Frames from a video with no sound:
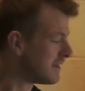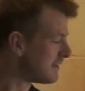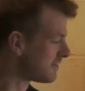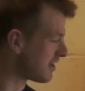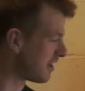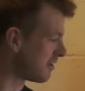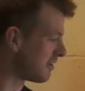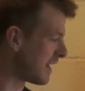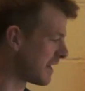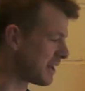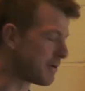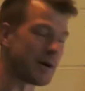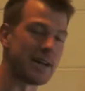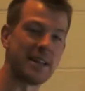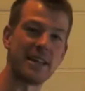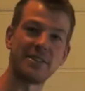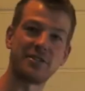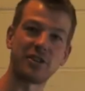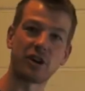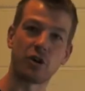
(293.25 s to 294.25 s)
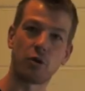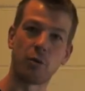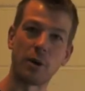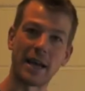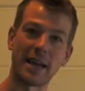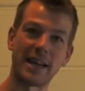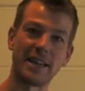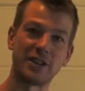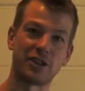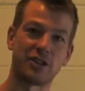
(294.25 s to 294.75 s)
So anyway, there's a
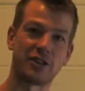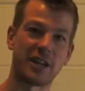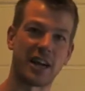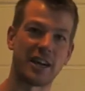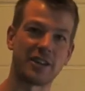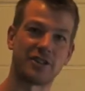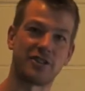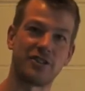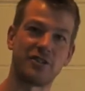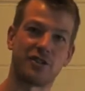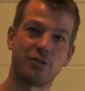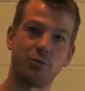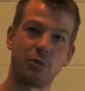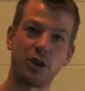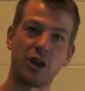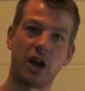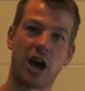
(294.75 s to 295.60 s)
quick introduction to what